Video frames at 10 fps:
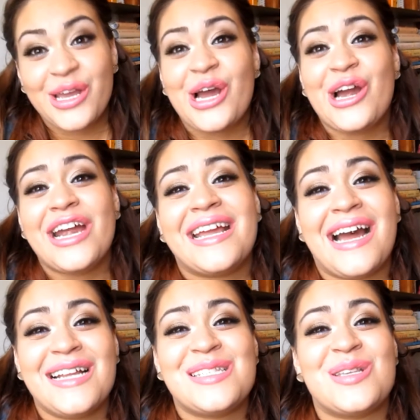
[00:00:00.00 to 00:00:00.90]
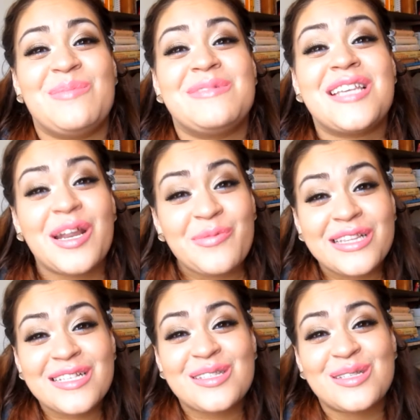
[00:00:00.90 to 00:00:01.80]
Alright guys, so I'm done with
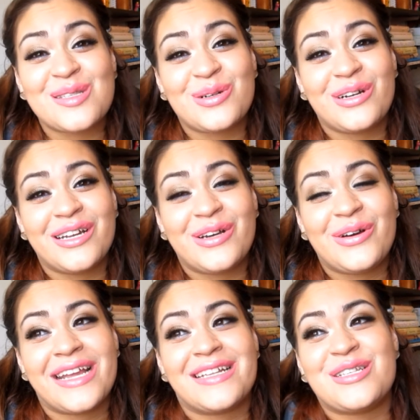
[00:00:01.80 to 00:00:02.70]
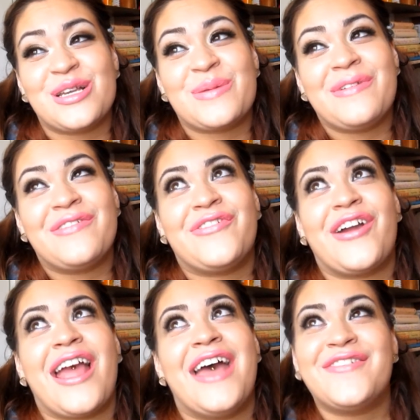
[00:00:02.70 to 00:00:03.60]
this tutorial. It took me
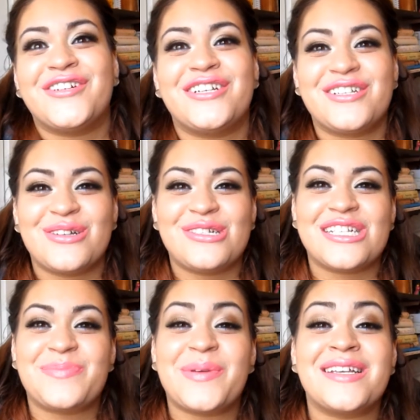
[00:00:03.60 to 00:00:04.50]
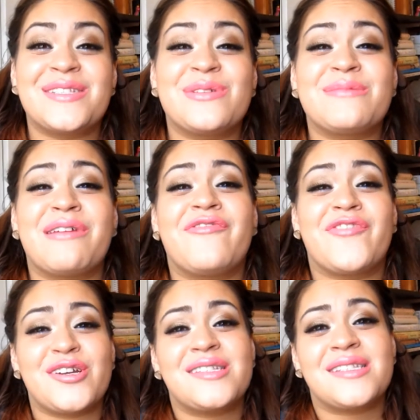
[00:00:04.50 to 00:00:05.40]
forever to do just because it was my
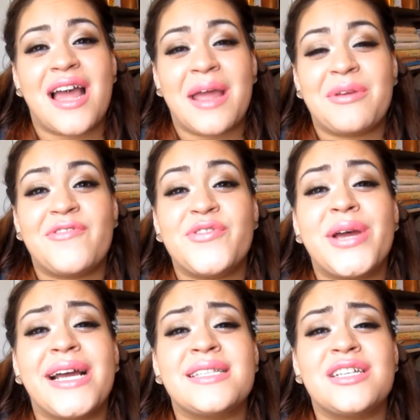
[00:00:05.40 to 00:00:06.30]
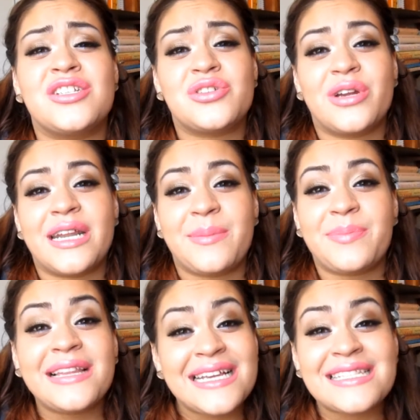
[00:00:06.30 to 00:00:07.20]
first time. If you guys enjoyed it,
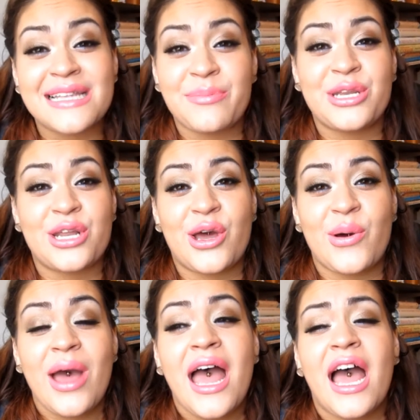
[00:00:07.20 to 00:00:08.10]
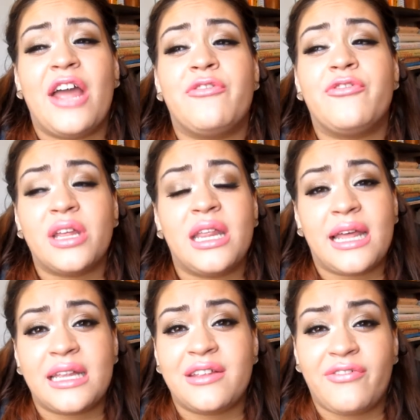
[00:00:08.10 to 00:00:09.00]
please let me know. I really
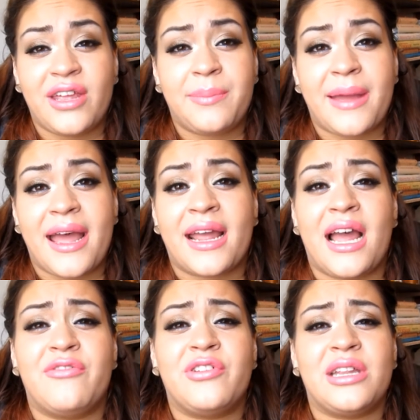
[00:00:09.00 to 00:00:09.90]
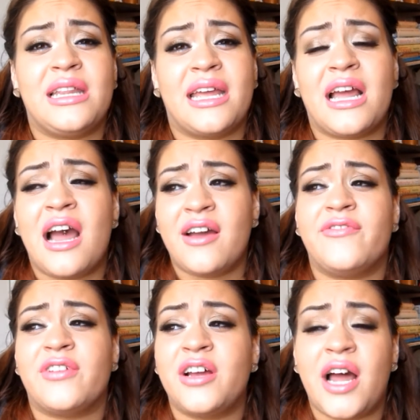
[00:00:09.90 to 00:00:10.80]
like the feedback. I really like
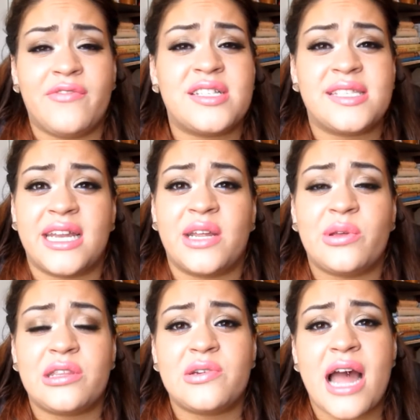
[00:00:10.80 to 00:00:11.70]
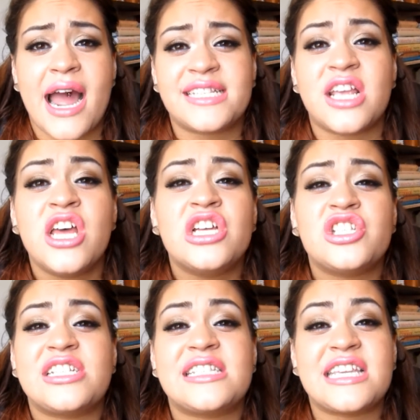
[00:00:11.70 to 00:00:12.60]
conversating with you guys.
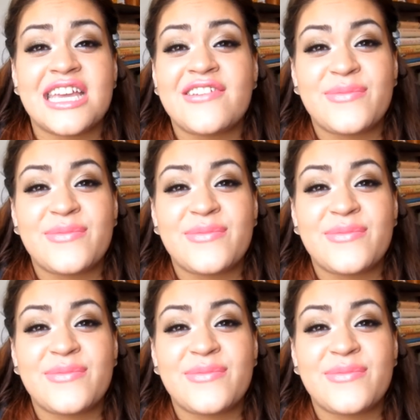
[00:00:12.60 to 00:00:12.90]
Just give